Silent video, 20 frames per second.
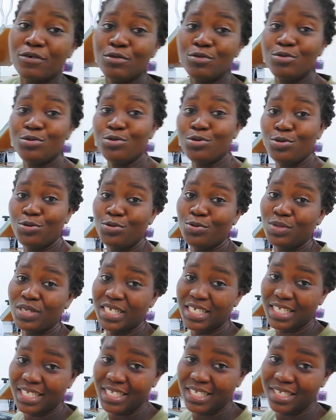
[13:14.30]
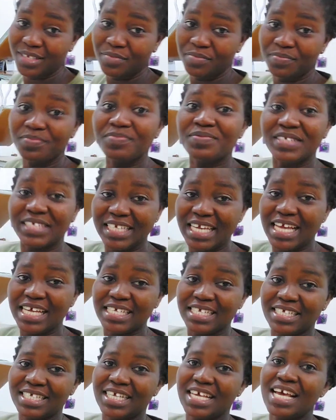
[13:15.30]
to use it.
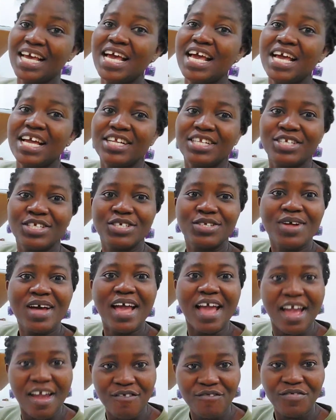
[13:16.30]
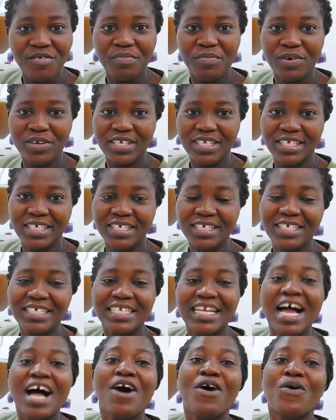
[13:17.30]
Yes, it is not everybody
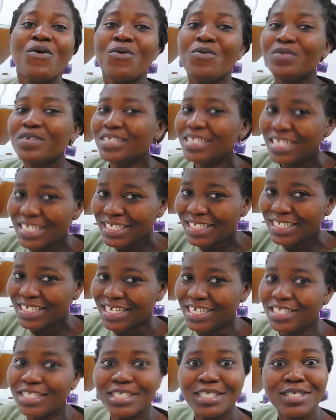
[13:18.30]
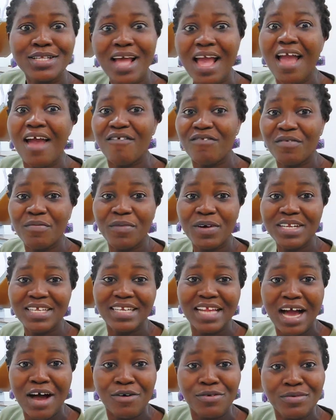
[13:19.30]
that listen, it is not everybody
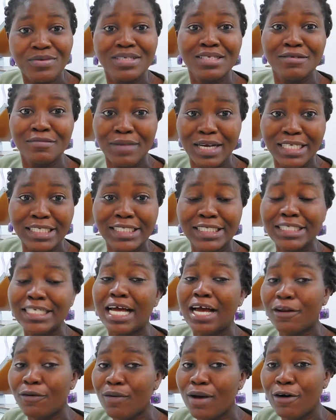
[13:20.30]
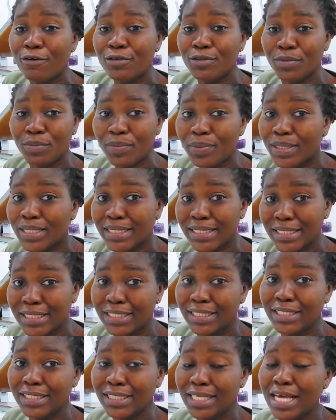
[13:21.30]
that owns the machine that know how to print
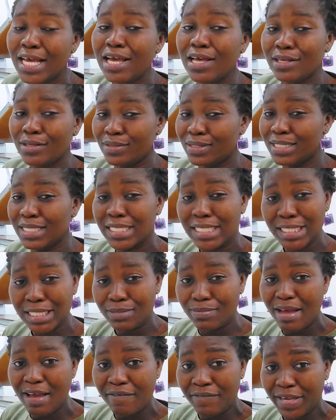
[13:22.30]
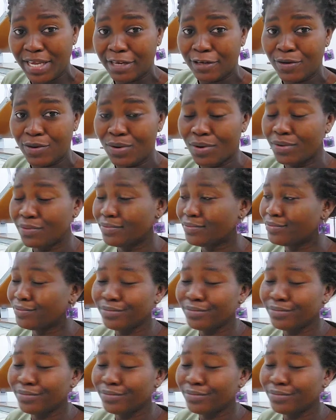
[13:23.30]
it. You see, this my vendor,